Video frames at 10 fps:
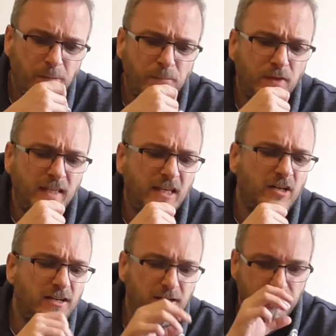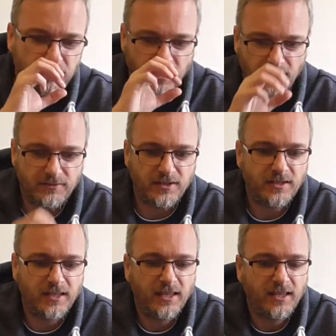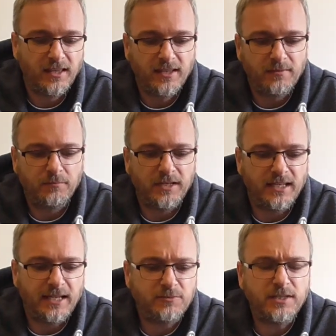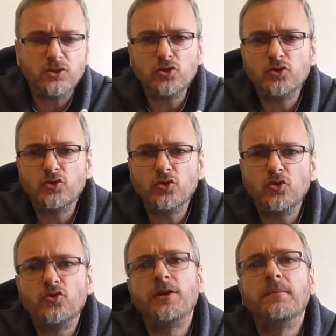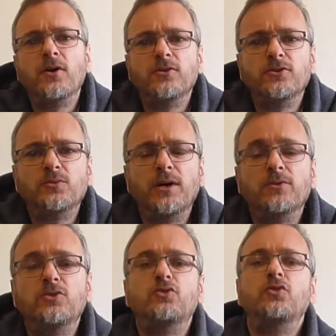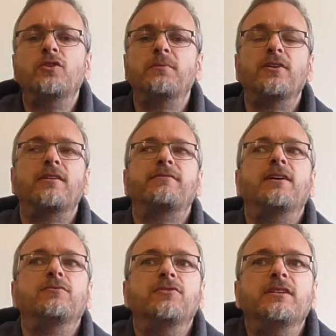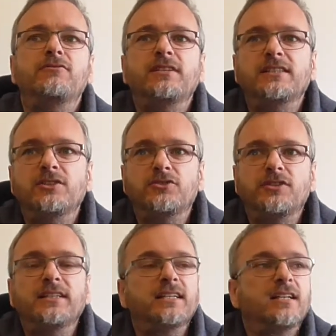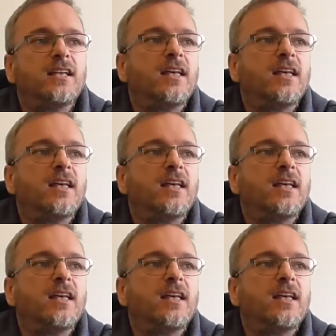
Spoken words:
But they've got other mini games, but there's a story mode as well. And the story mode I found really intriguing.